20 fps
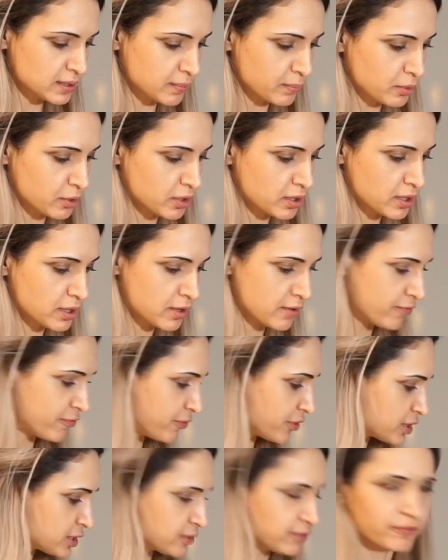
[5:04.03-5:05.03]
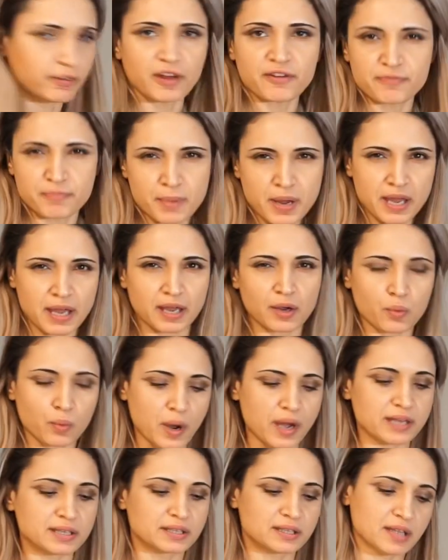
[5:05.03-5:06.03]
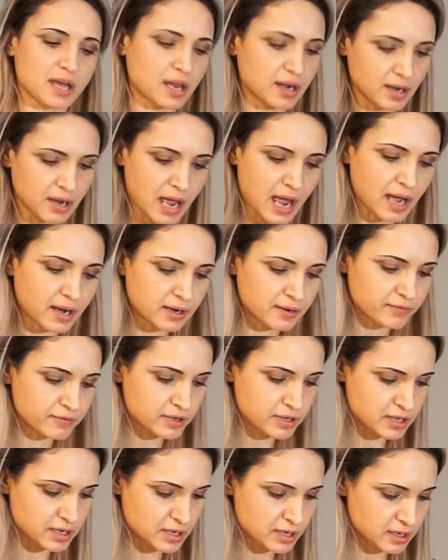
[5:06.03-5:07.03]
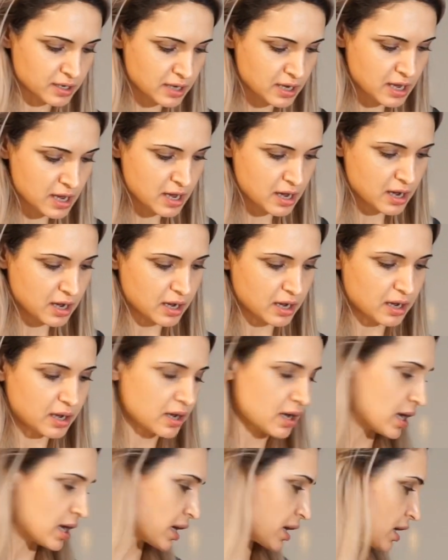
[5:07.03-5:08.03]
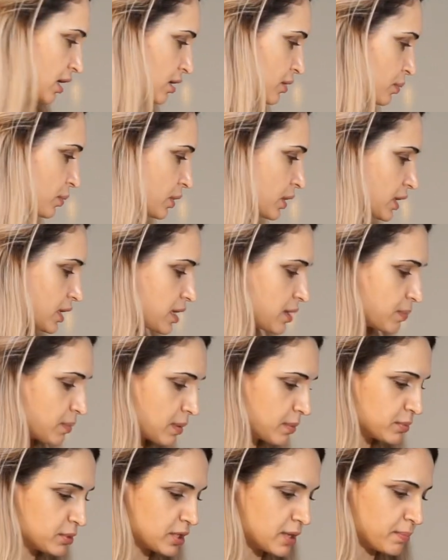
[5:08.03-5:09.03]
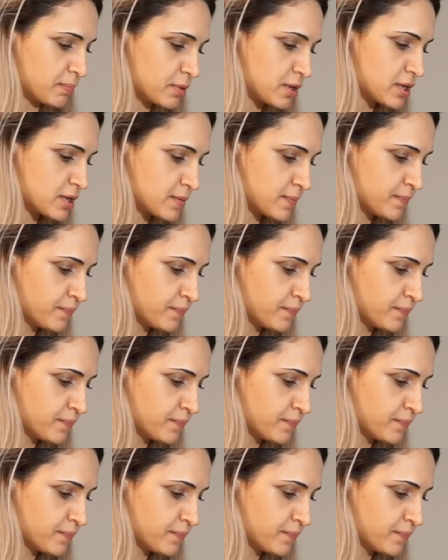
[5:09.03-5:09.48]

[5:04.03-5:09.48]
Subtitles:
I'm gonna first fluff my egg whites, then add everything. I kind of want to keep them separate.